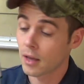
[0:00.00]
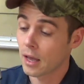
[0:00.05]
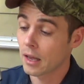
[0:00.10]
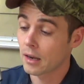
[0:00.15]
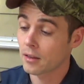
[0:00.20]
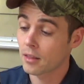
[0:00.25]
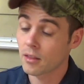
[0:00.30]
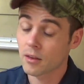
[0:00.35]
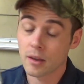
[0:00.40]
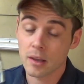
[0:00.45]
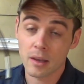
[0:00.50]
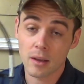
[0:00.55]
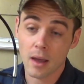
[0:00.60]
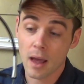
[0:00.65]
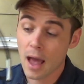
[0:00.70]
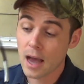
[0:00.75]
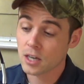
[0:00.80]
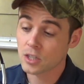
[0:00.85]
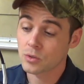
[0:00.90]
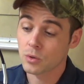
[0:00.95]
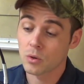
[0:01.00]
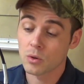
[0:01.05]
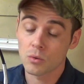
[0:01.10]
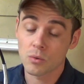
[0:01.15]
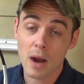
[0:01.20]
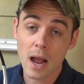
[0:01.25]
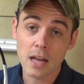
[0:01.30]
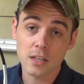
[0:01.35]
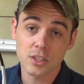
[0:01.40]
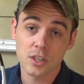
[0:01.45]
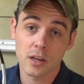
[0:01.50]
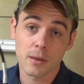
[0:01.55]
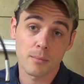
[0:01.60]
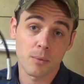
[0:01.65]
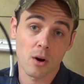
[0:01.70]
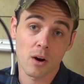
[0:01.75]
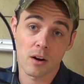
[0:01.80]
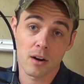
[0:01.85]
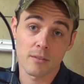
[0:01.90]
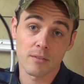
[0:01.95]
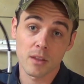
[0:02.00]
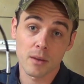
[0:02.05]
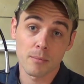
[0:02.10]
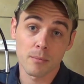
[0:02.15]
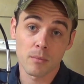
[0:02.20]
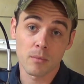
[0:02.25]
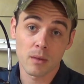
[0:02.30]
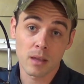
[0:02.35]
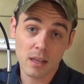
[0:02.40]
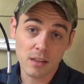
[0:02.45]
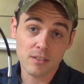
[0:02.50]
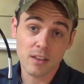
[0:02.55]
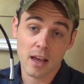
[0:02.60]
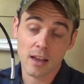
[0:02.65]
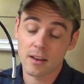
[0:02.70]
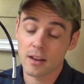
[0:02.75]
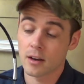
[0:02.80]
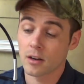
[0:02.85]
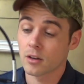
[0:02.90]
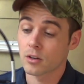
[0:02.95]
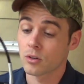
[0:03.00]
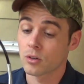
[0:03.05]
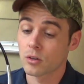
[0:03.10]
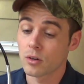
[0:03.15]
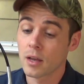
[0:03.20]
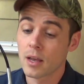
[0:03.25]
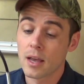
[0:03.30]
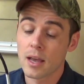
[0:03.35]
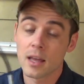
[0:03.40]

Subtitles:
And the actual ratcheting part of them is identical.